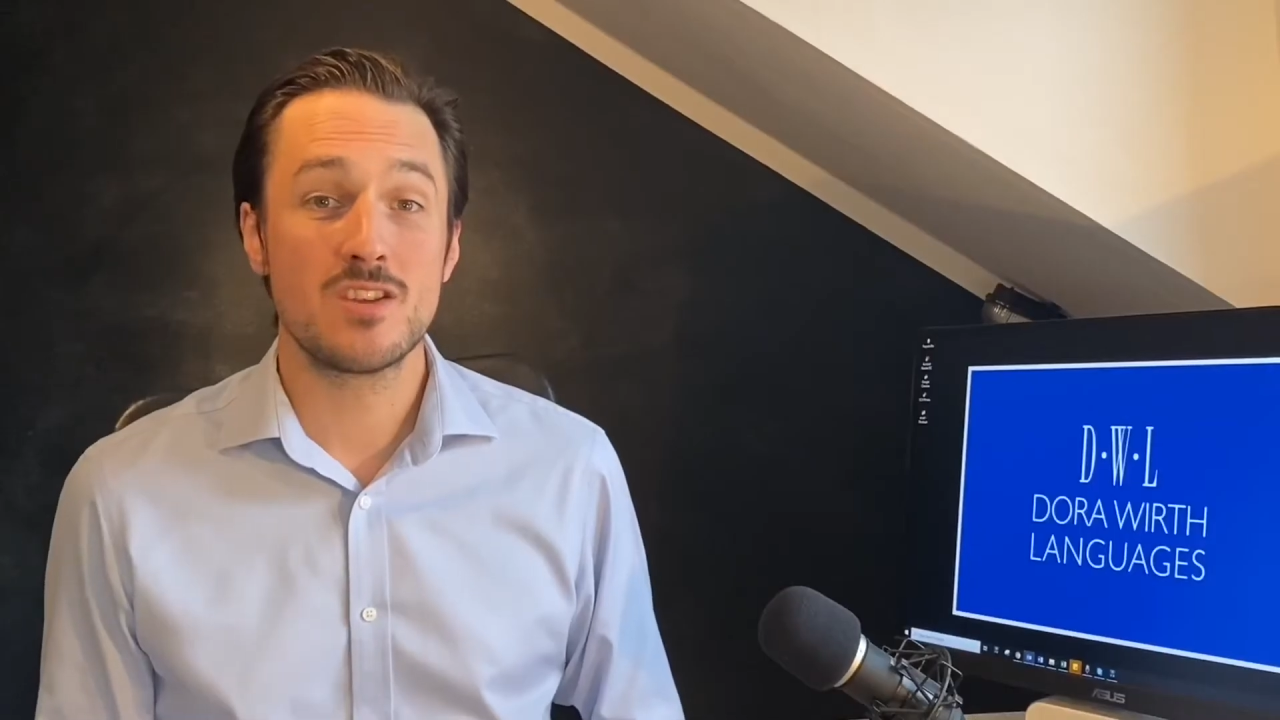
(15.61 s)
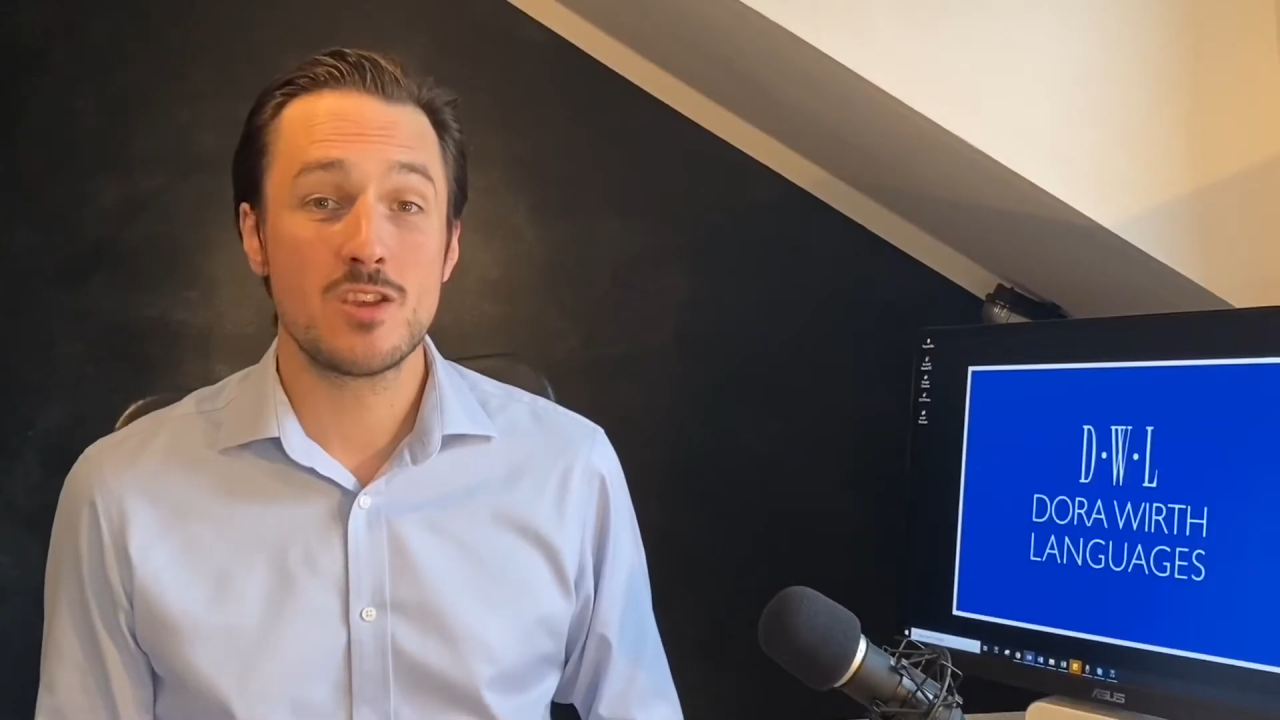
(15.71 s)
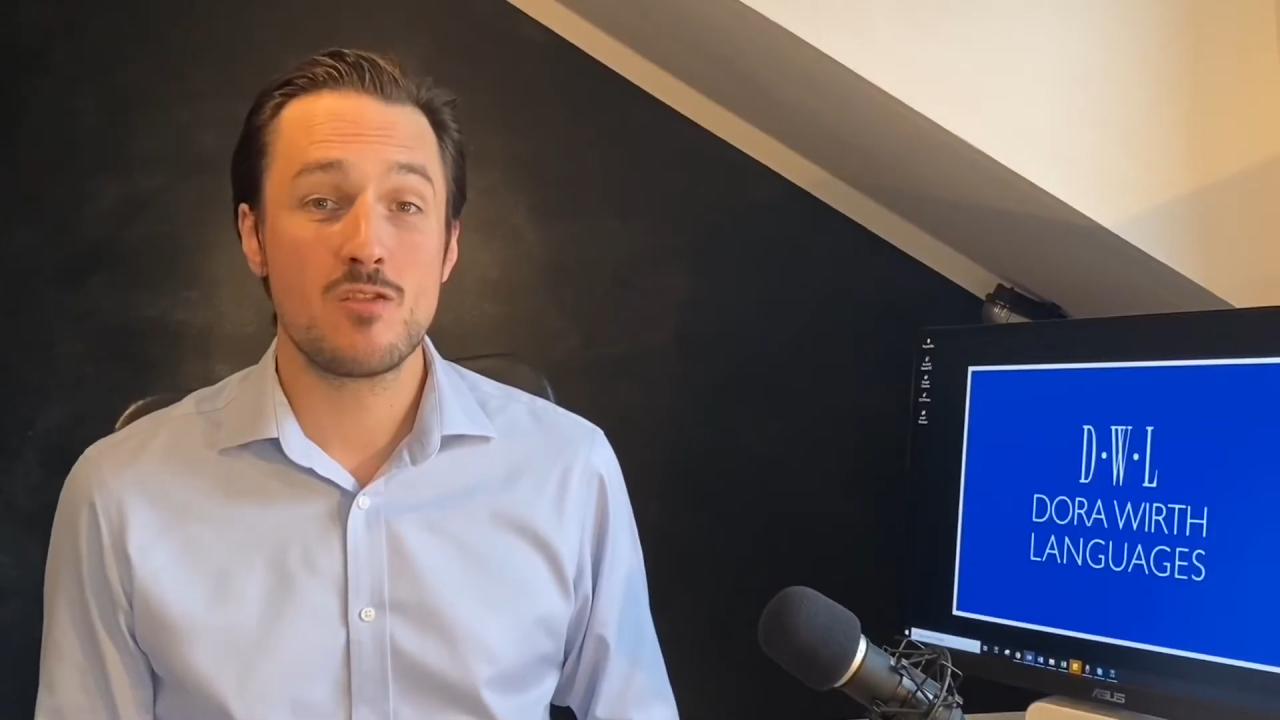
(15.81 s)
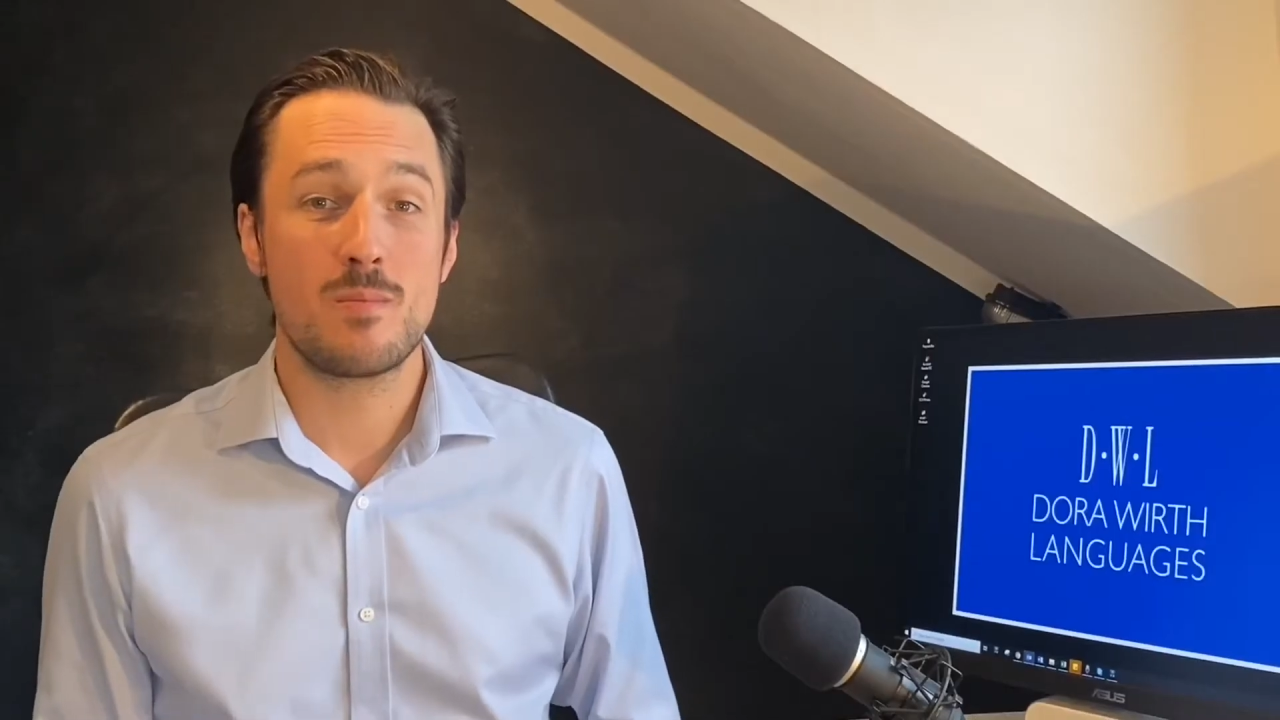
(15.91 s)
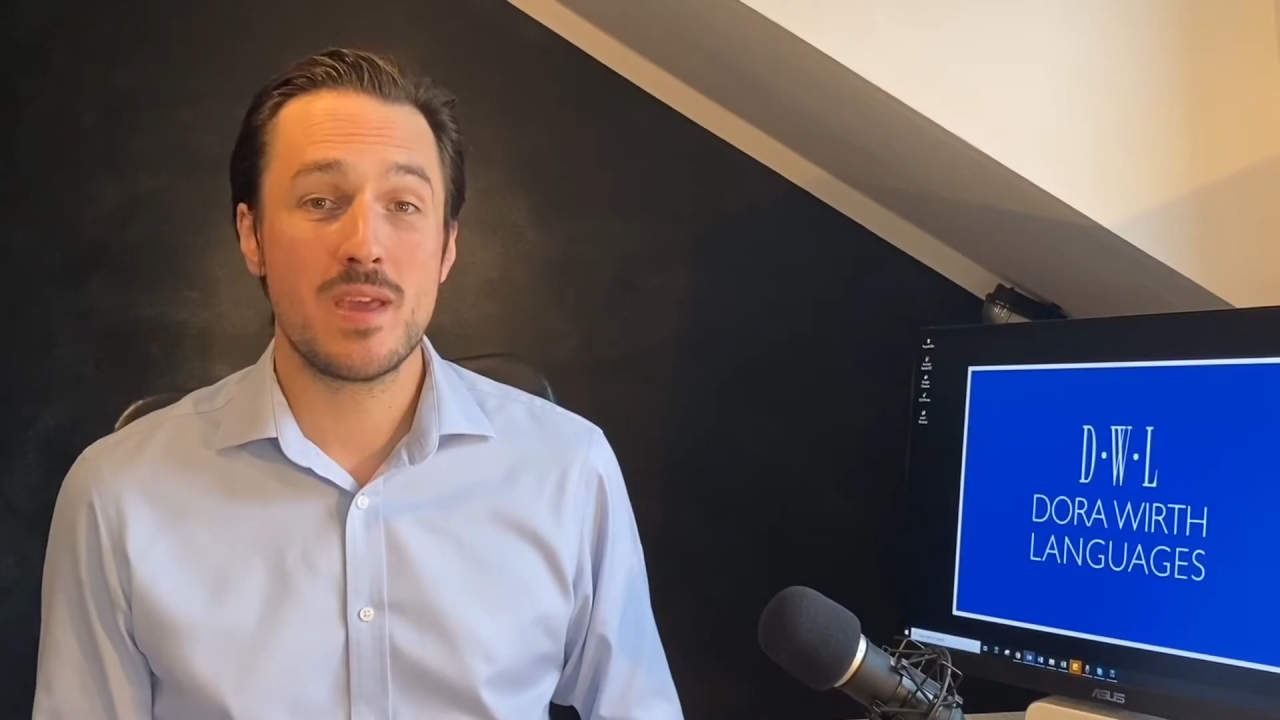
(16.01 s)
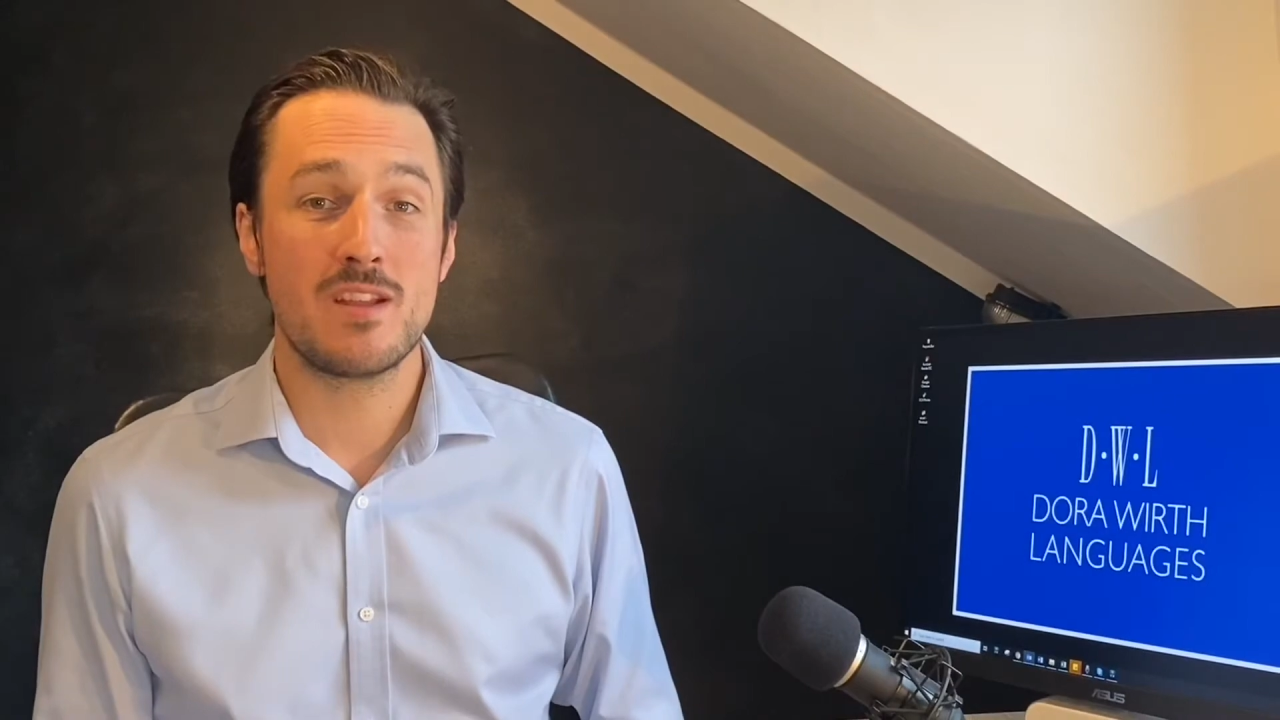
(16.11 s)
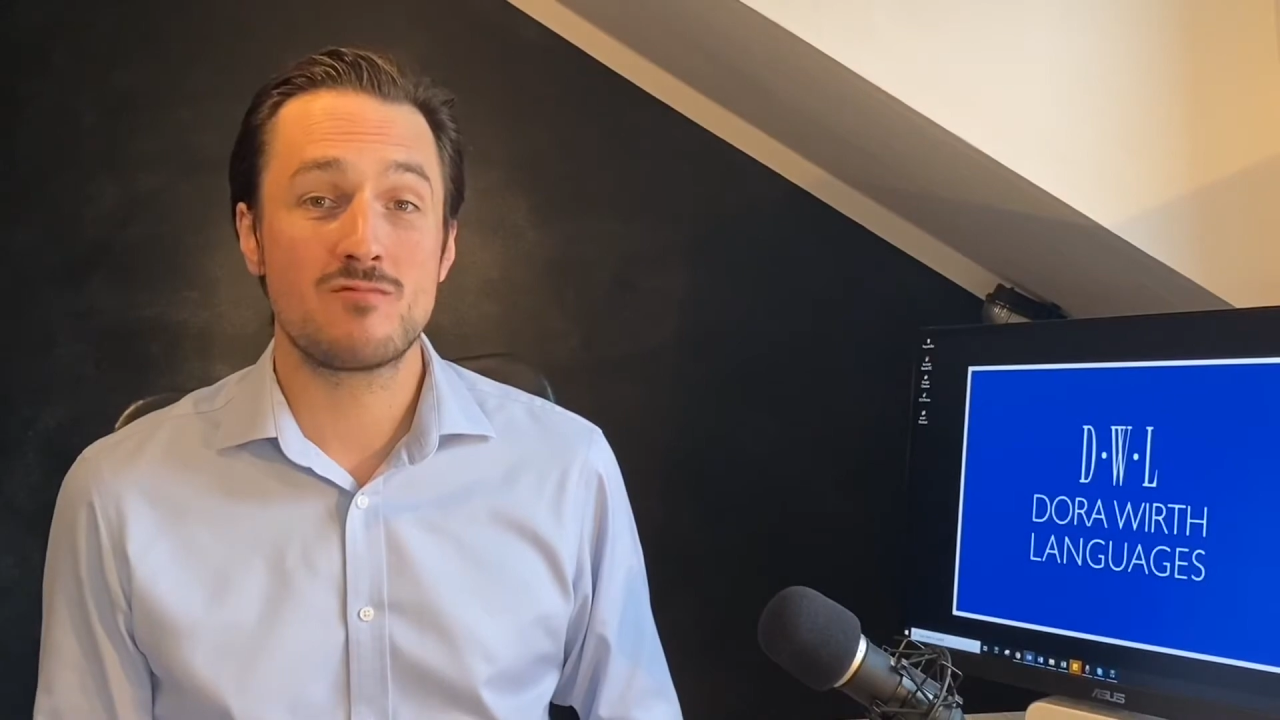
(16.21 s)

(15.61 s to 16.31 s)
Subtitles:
European